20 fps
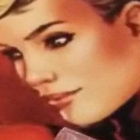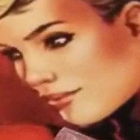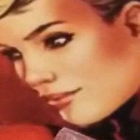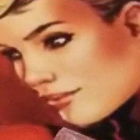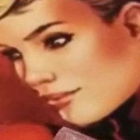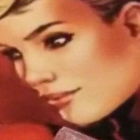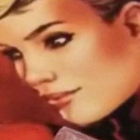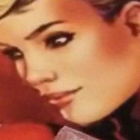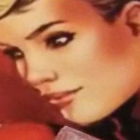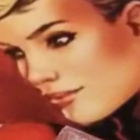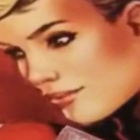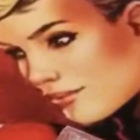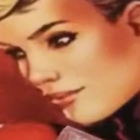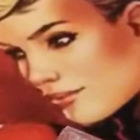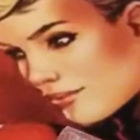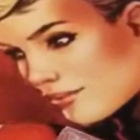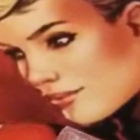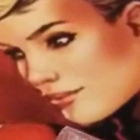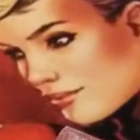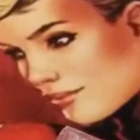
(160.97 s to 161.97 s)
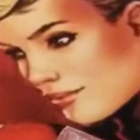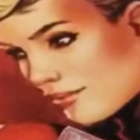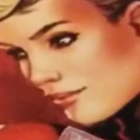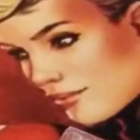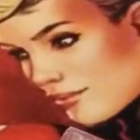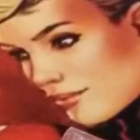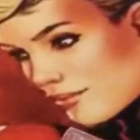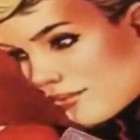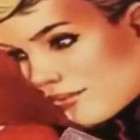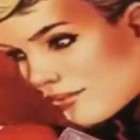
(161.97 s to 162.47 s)

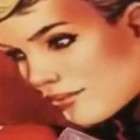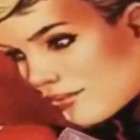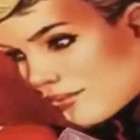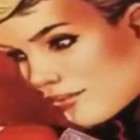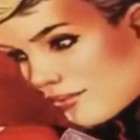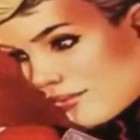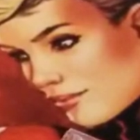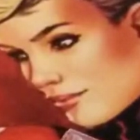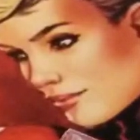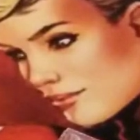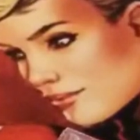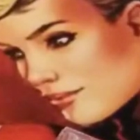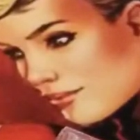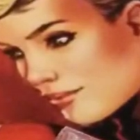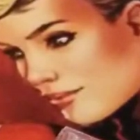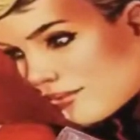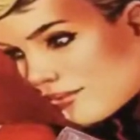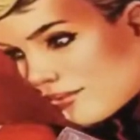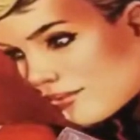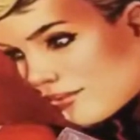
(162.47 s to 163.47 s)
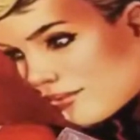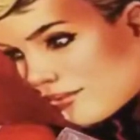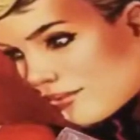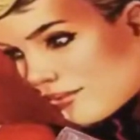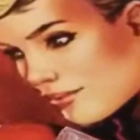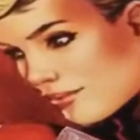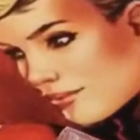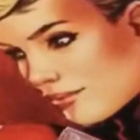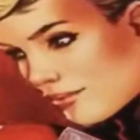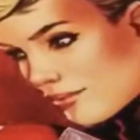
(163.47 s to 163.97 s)

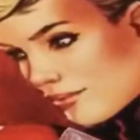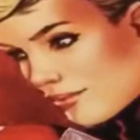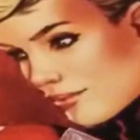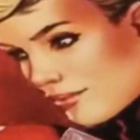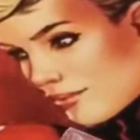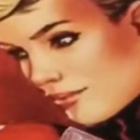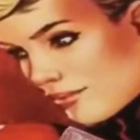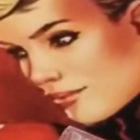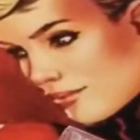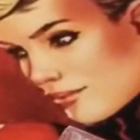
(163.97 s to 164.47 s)
Nobody speaks.